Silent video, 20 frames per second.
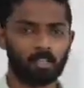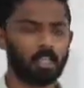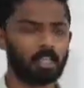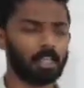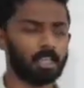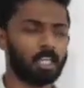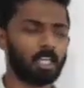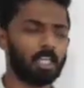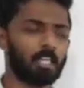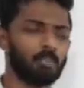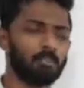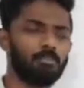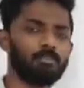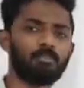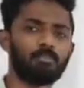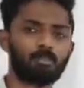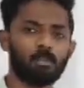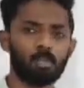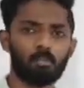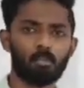I can give a
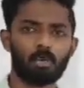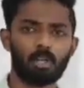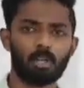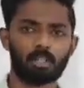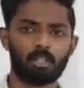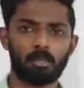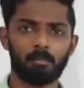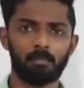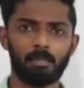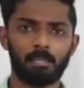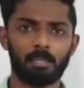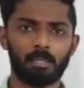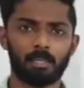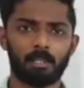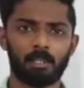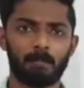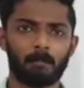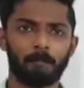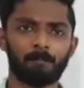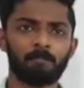few more examples
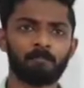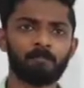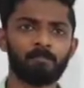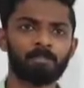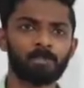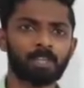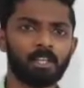that